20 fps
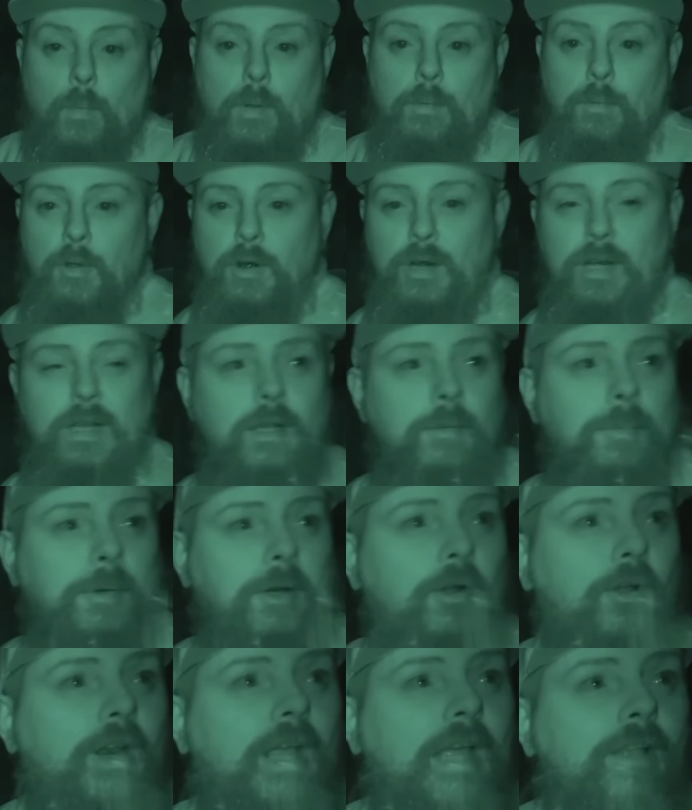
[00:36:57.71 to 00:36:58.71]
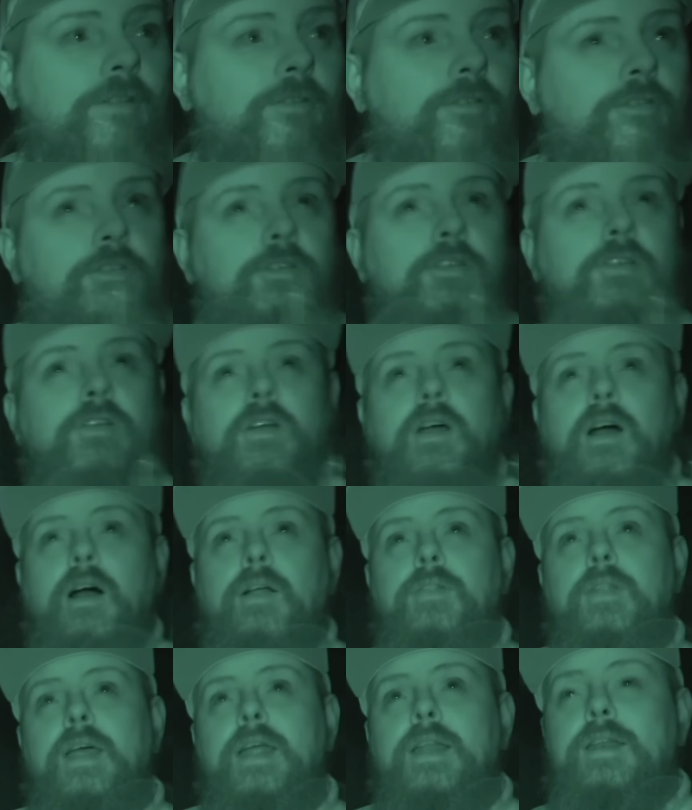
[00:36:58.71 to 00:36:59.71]
we were a little bit on edge,
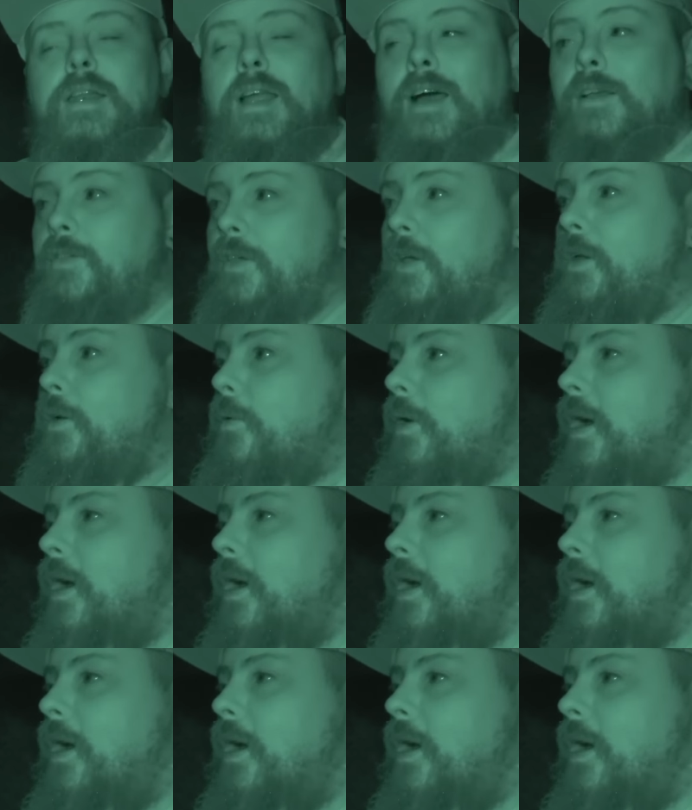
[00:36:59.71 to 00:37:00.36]
and then I think